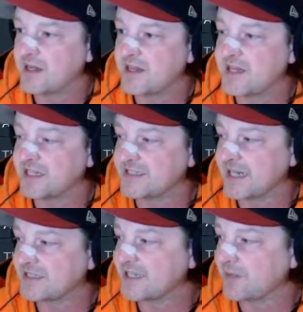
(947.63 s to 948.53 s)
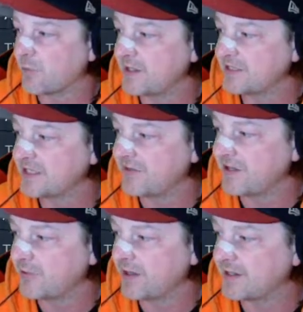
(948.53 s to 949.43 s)
the exact same way.
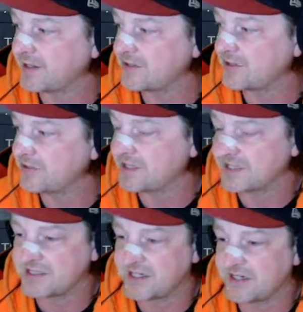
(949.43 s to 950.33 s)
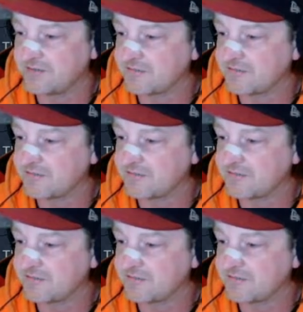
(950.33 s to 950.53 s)
70 crit, 260